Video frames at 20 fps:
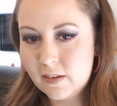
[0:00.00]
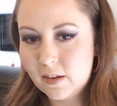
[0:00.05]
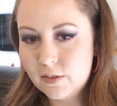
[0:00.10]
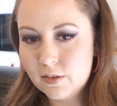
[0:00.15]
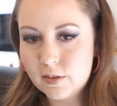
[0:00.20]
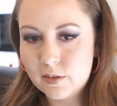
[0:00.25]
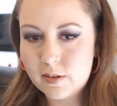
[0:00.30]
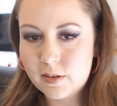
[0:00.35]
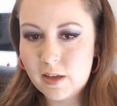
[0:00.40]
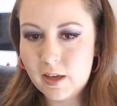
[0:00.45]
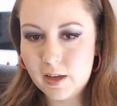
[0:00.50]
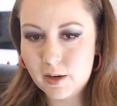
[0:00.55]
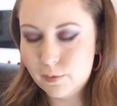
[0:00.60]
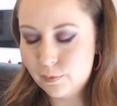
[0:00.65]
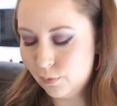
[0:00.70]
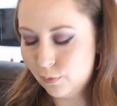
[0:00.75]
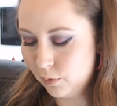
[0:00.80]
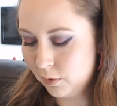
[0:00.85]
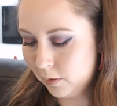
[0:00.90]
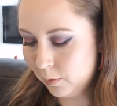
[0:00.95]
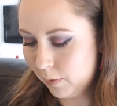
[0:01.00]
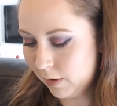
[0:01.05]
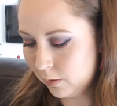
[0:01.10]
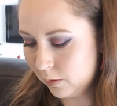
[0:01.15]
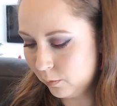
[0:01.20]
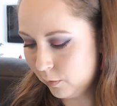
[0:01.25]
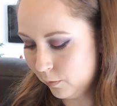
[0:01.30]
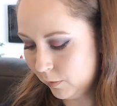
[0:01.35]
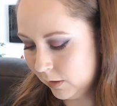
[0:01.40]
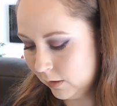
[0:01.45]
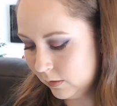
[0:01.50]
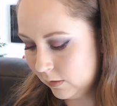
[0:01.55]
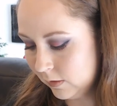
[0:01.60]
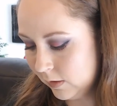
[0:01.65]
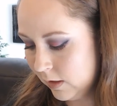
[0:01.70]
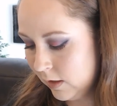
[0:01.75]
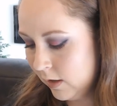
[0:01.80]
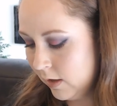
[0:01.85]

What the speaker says: I just can't afford them at the moment.